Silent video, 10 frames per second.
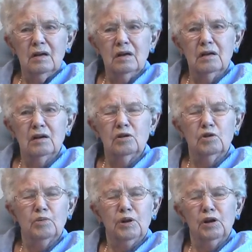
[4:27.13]
And then
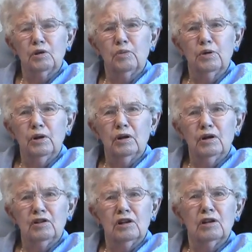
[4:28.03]
you'd pay your bill
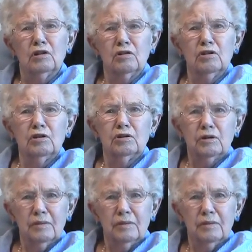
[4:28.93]
at the end of the year.